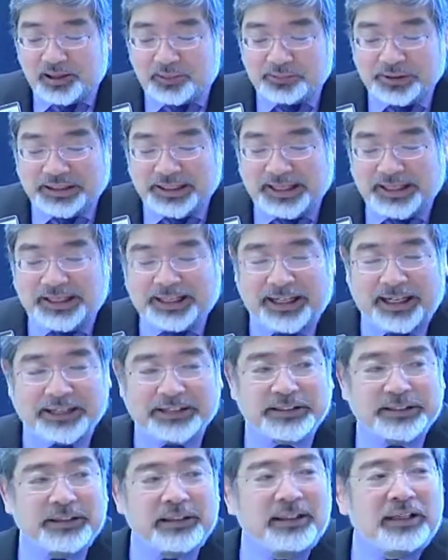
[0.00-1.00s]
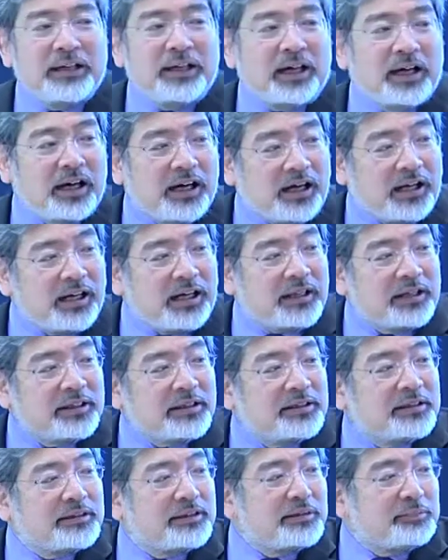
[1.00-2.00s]
But in any case,
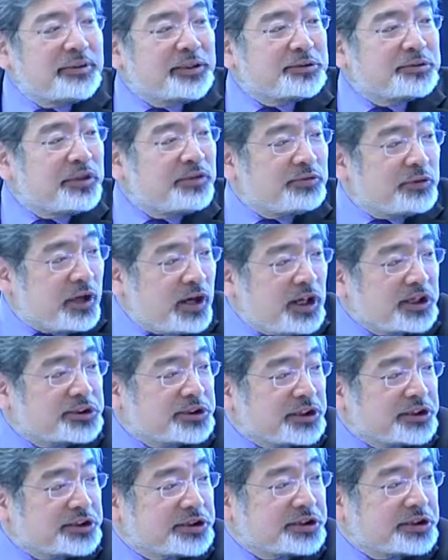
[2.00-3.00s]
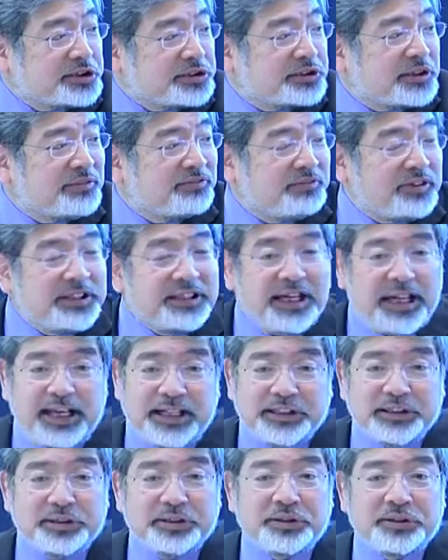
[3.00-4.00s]
the administrative law judges that feed
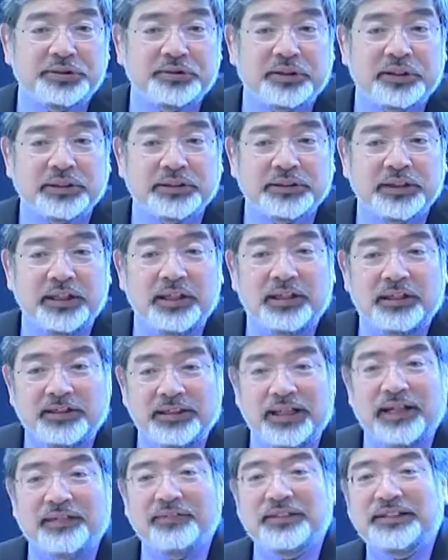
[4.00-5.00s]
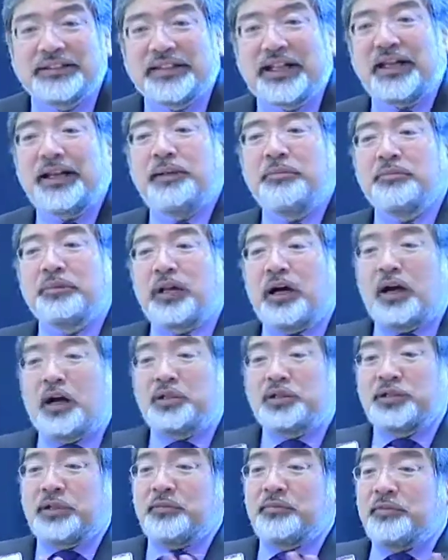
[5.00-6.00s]
cases to us, they have the same
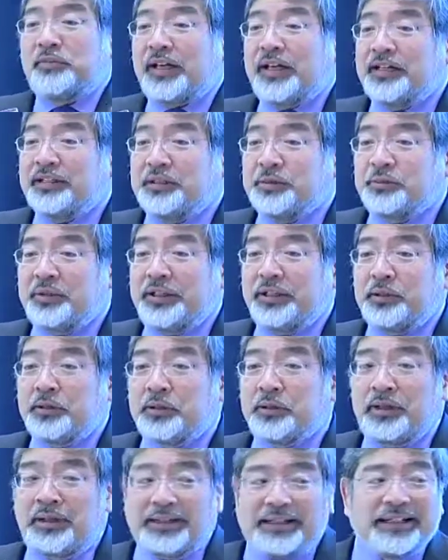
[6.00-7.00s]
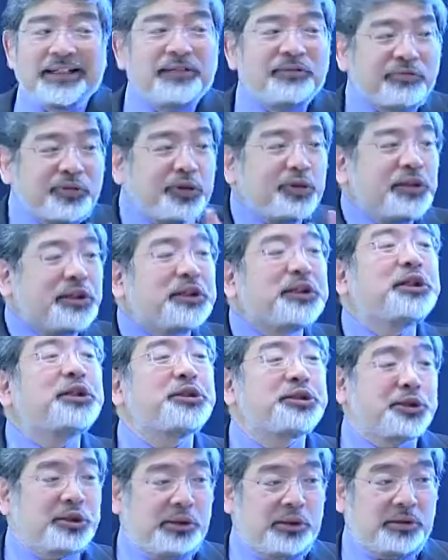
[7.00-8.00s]
large number of cases we hear, and then a few
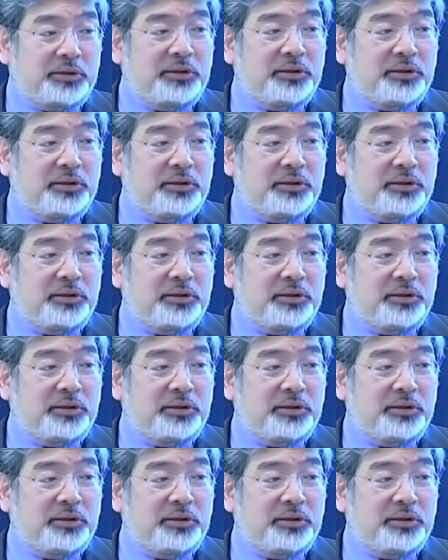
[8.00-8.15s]
additional.